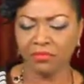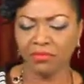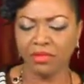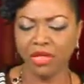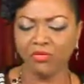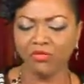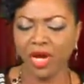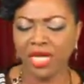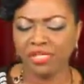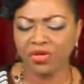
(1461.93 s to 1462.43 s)

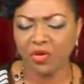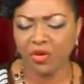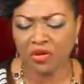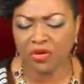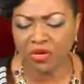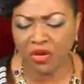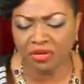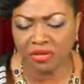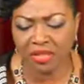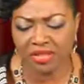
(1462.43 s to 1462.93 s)
That's why he
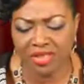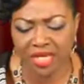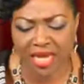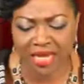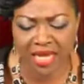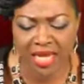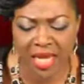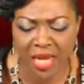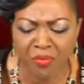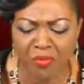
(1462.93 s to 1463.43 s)
goes on to say,
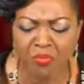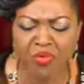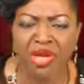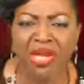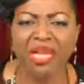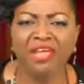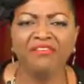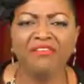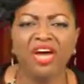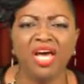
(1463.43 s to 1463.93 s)
In him we
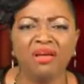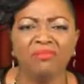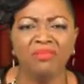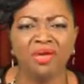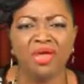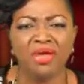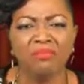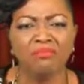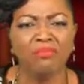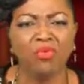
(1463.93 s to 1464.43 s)
live
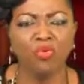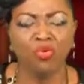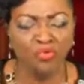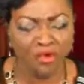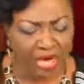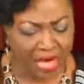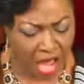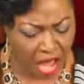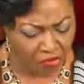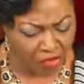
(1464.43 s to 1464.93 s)
and move
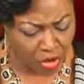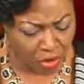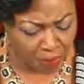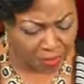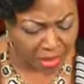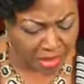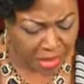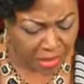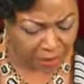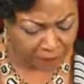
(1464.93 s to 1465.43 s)
and have our
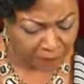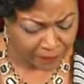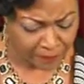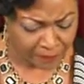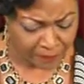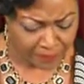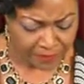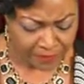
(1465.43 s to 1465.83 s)
being.